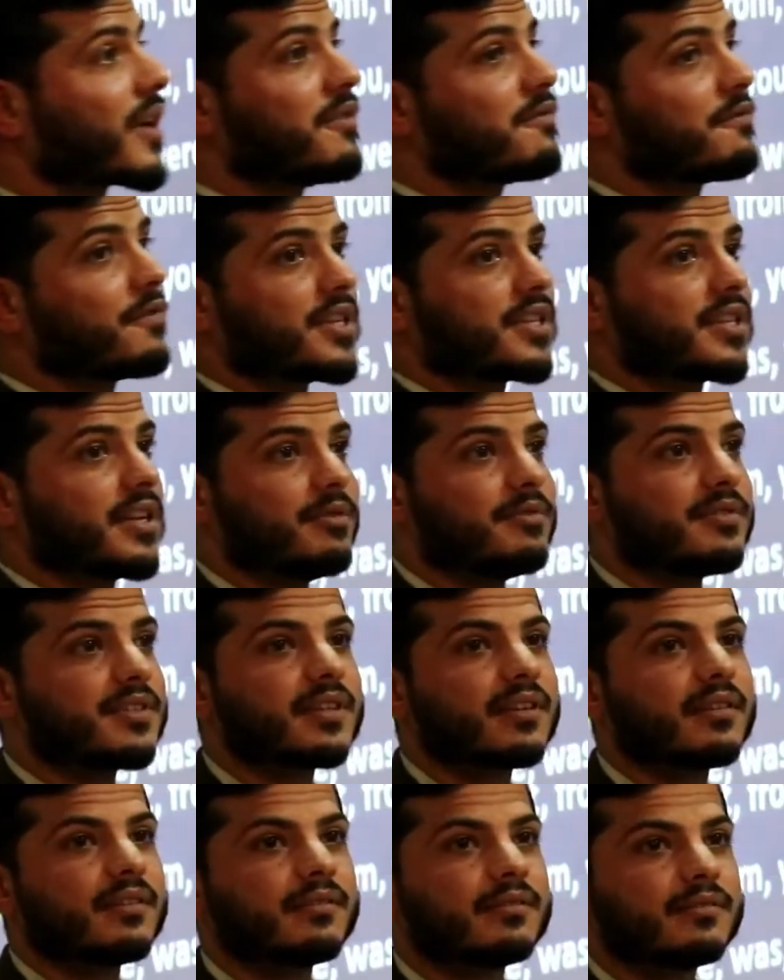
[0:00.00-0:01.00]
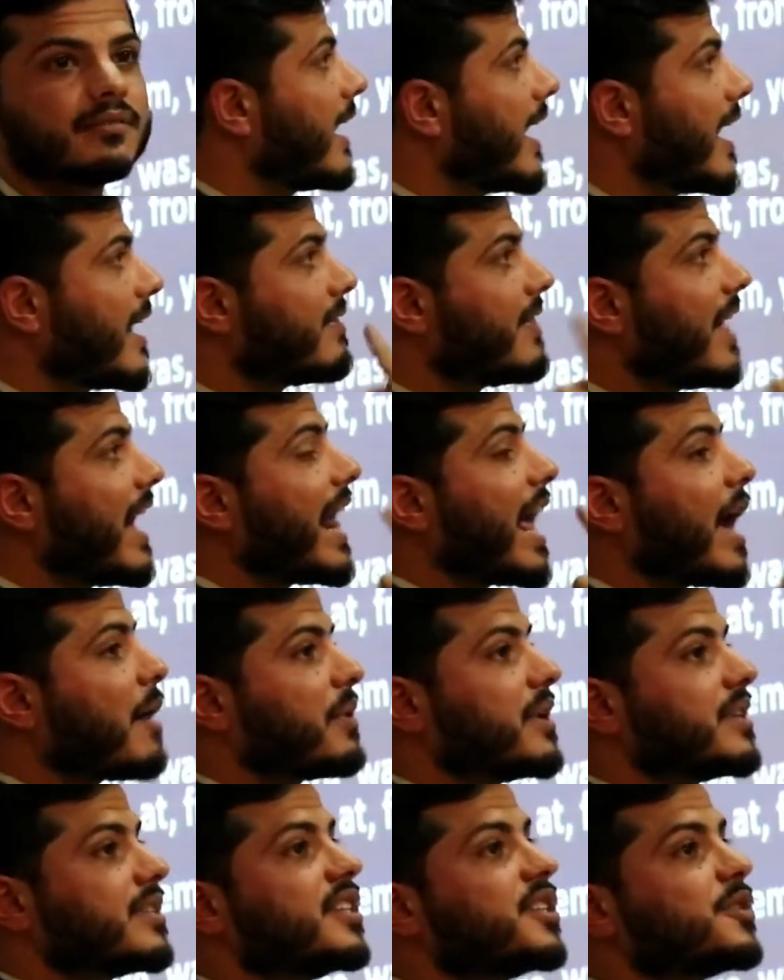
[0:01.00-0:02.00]
comfort zones. And that
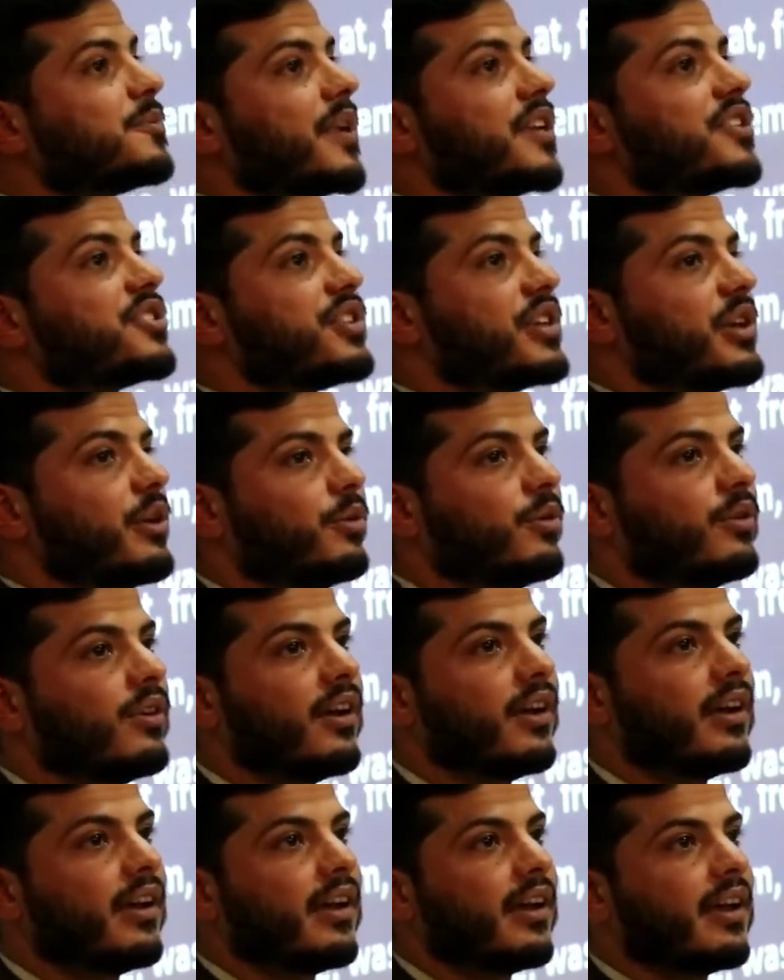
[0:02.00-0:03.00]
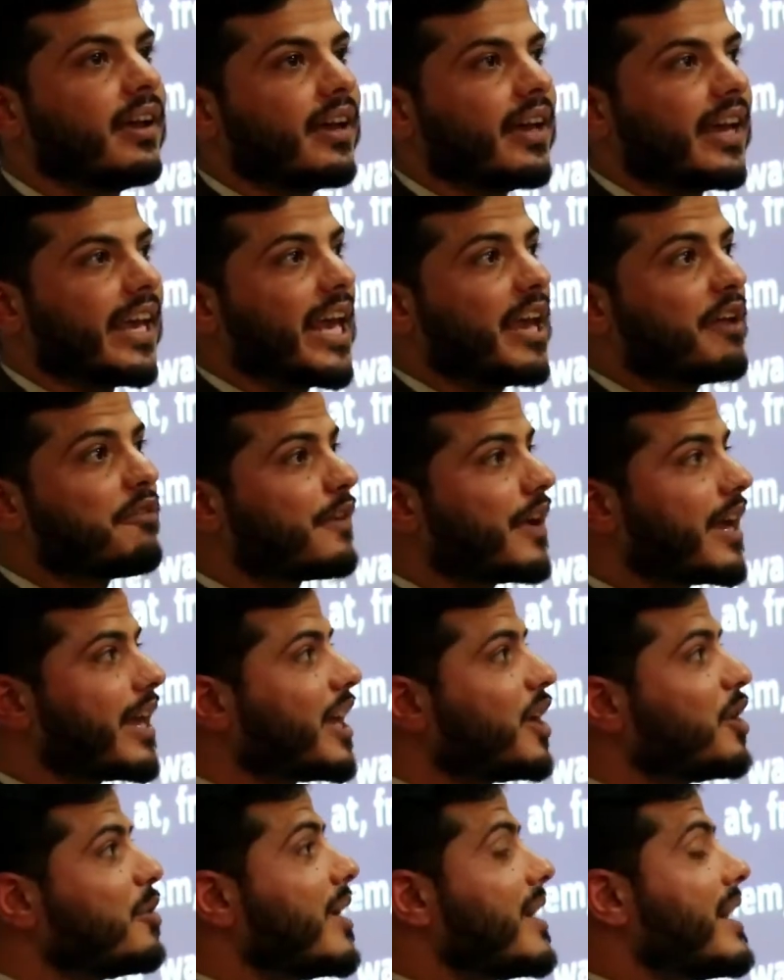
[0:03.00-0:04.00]
happens in speech too. If
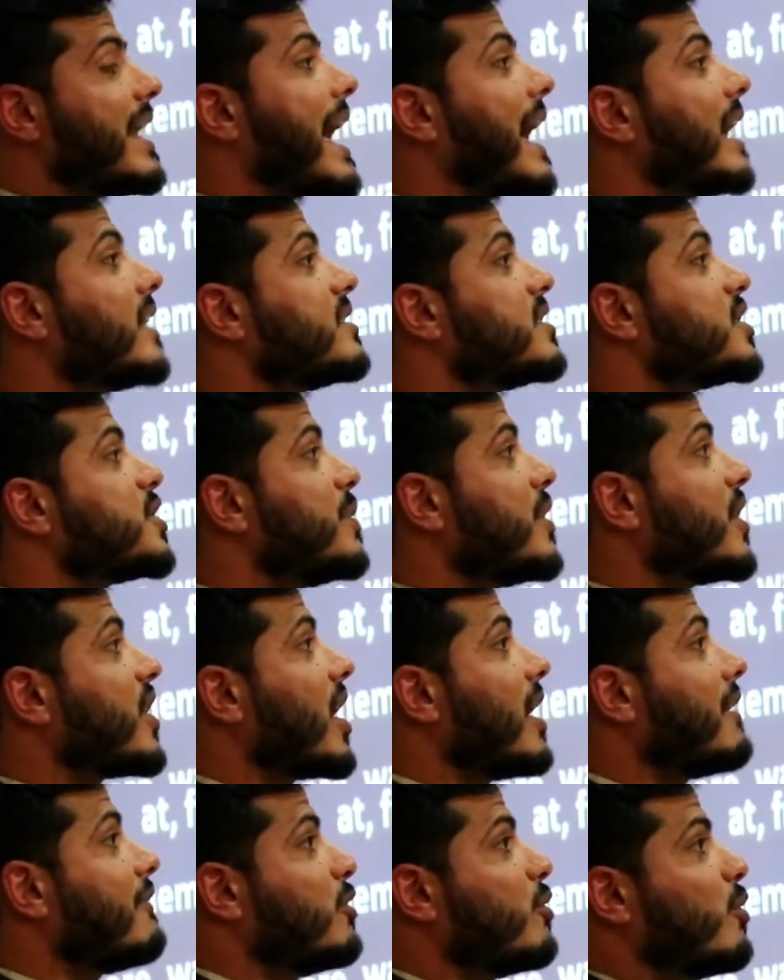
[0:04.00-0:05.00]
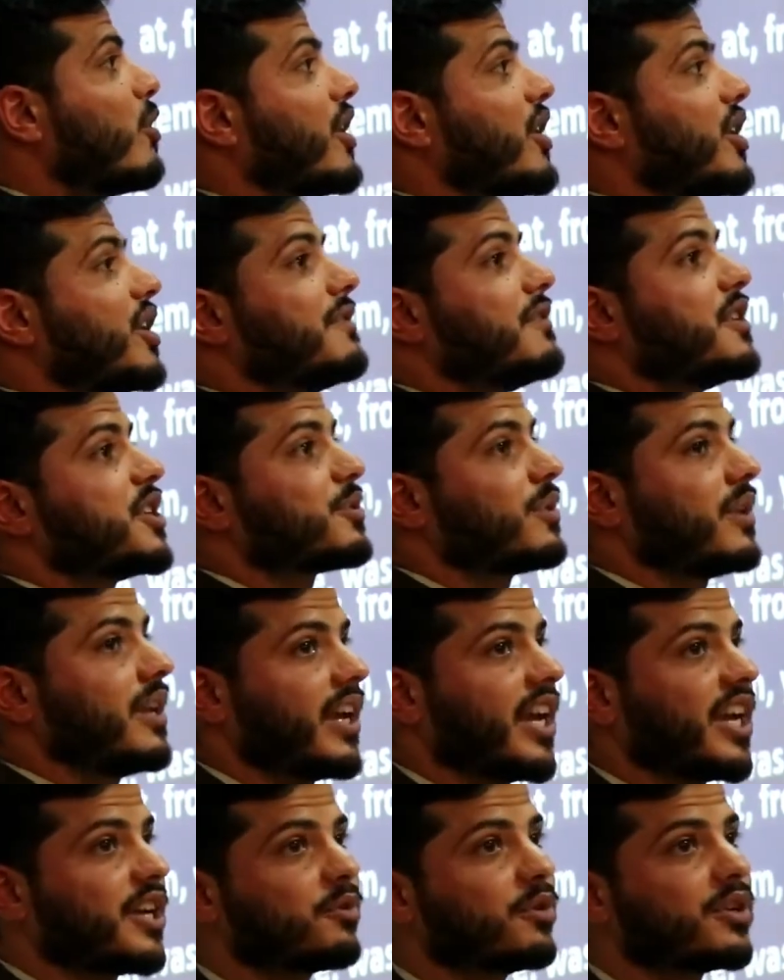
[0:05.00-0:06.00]
a human had to speak every word
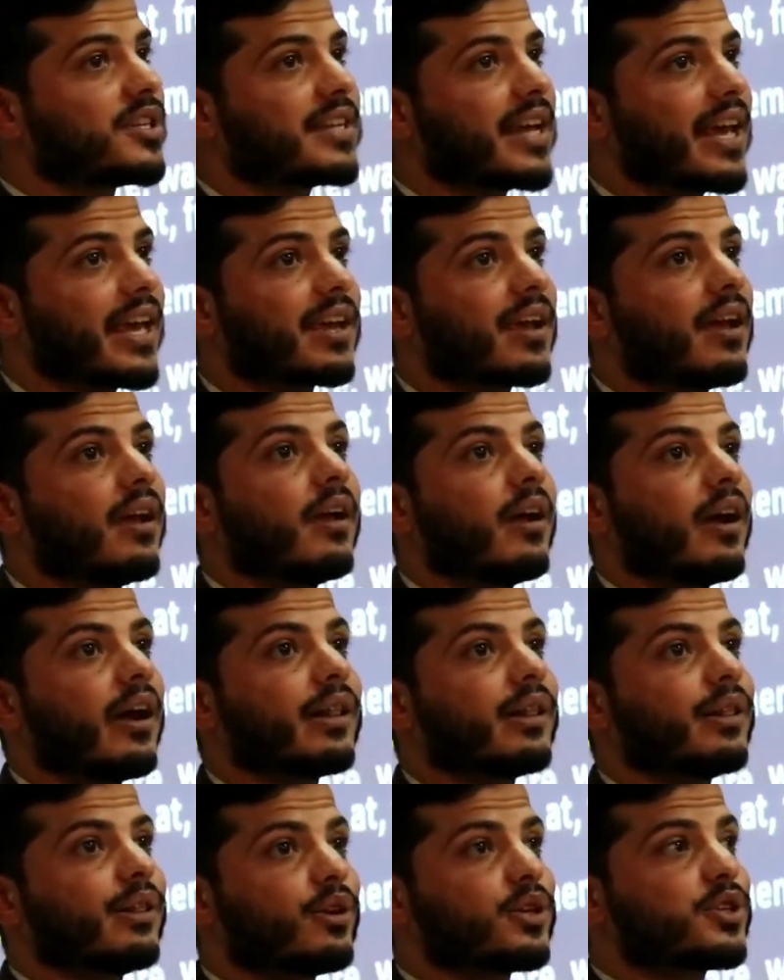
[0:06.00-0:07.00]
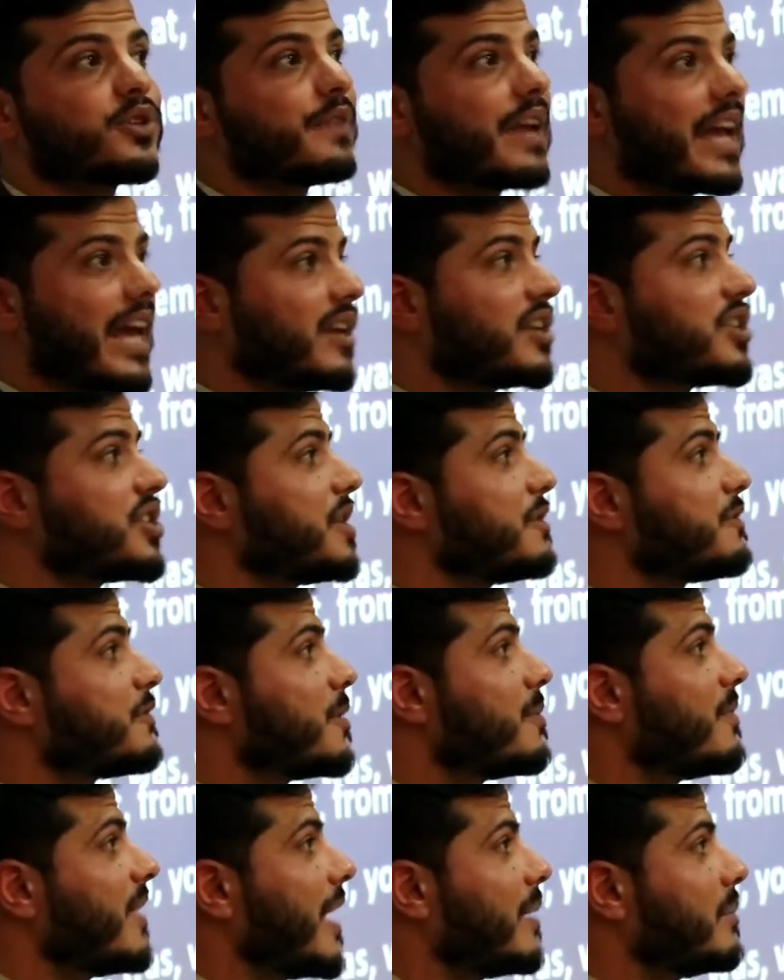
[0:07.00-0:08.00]
individually, it would take a lot of energy
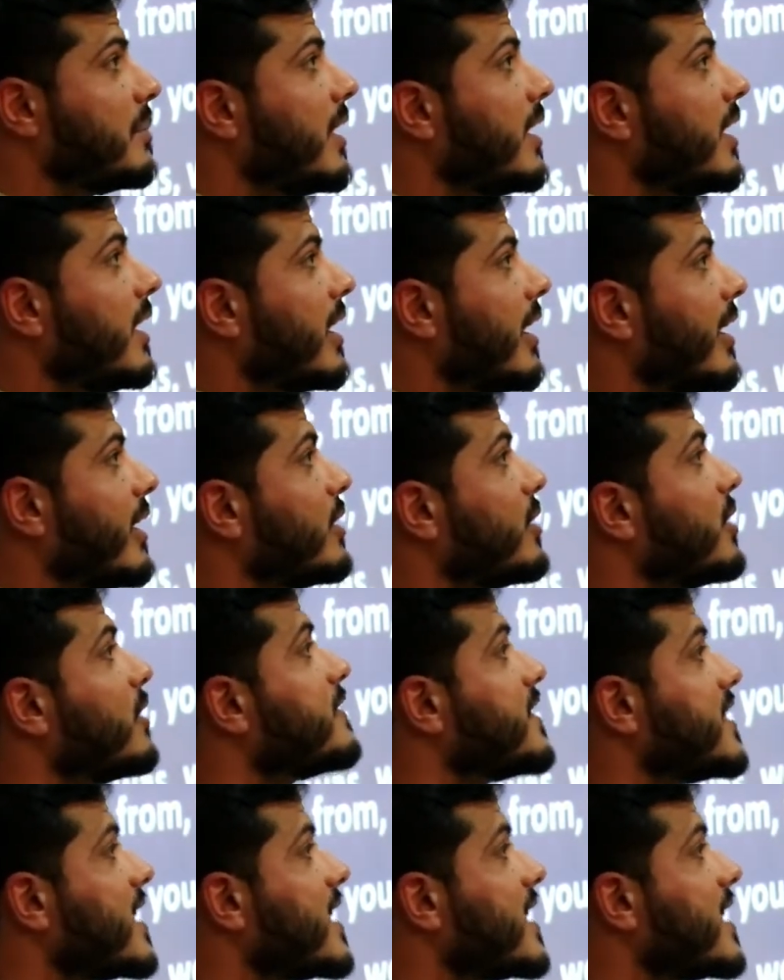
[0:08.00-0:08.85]
from them, a lot of